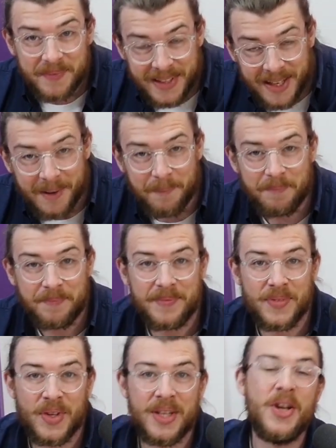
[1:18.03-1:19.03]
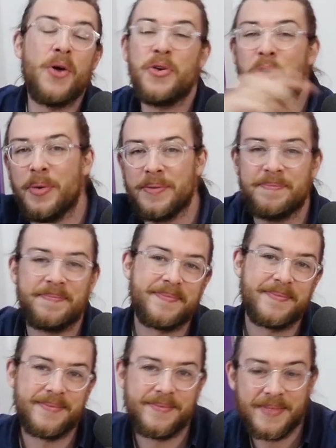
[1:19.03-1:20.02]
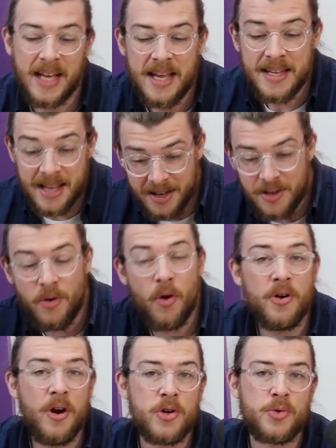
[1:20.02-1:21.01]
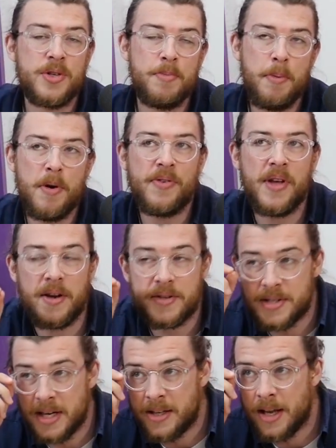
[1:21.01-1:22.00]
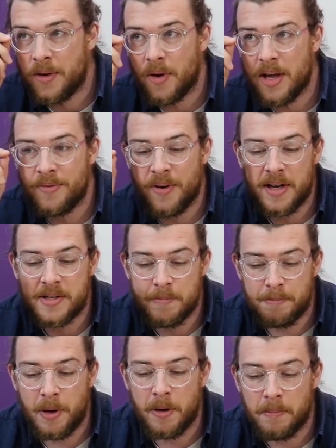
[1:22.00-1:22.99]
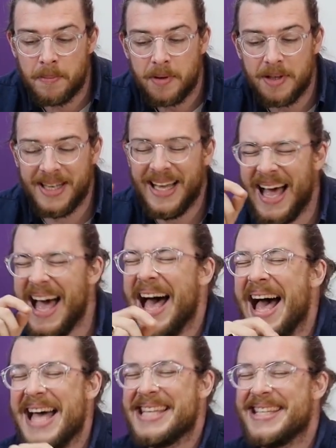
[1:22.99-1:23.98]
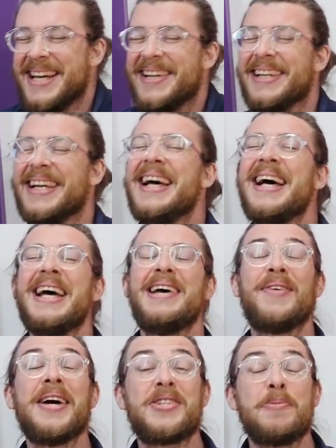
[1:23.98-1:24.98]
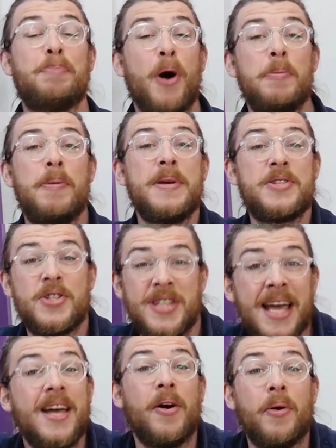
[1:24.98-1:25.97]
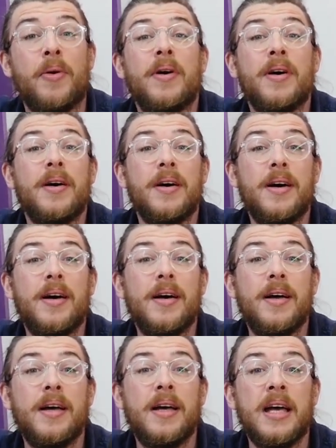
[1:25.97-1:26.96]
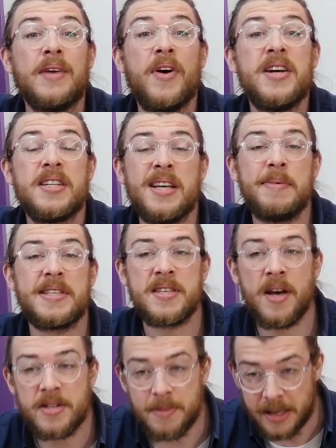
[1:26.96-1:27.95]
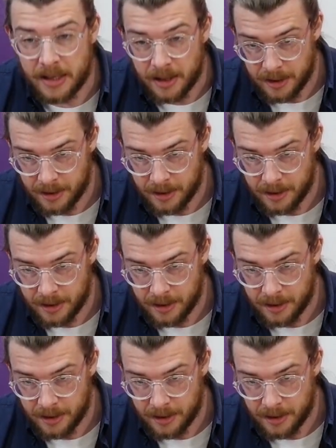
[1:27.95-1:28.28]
Yeah. No, the other one. Yeah, the Northern Irish one. To be perfectly honest, I think, right, if I had to bum... Sorry. If I had to bum a Mr. Tato, if I had to commit sodomy